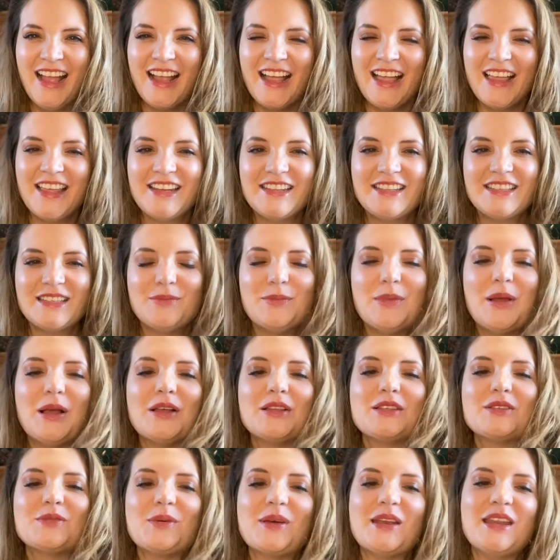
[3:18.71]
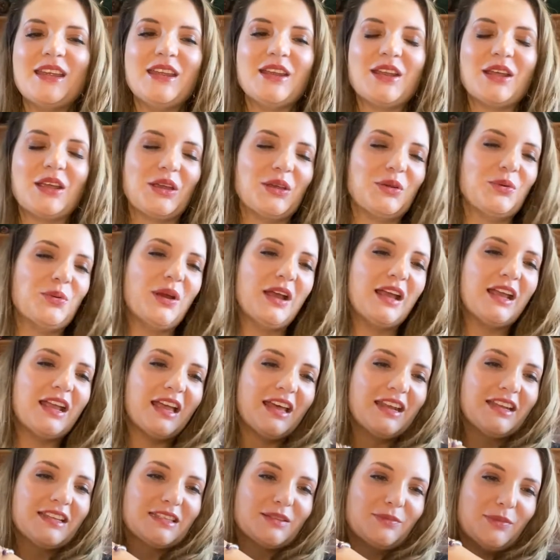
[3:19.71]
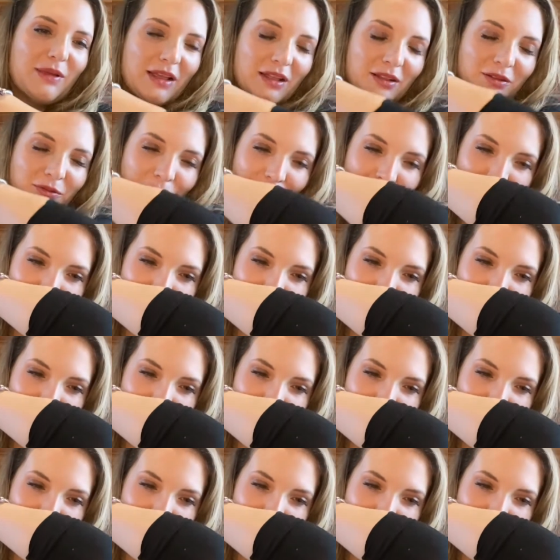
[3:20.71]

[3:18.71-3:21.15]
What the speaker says: kind of smell, sweaty in a good way kind of smell.